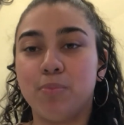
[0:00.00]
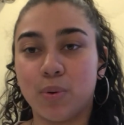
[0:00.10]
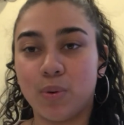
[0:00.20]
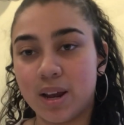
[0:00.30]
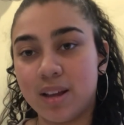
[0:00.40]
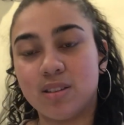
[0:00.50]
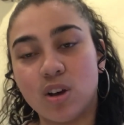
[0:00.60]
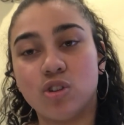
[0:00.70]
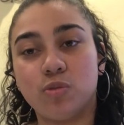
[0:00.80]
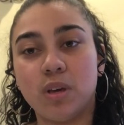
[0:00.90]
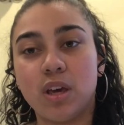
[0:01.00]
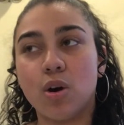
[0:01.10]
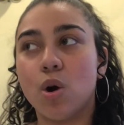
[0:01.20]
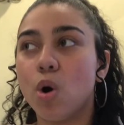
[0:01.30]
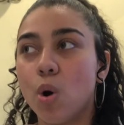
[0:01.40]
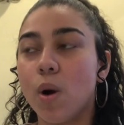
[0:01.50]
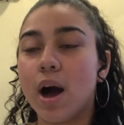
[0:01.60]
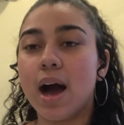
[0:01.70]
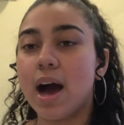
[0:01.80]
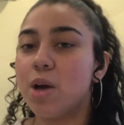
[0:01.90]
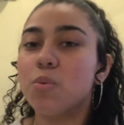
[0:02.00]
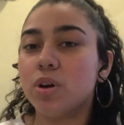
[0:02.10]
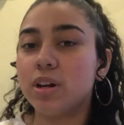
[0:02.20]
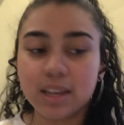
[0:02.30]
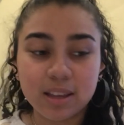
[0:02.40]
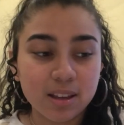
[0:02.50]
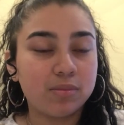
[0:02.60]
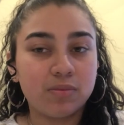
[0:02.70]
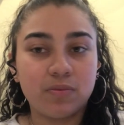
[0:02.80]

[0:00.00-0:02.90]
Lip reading: brain tells me, oh, I want to eat.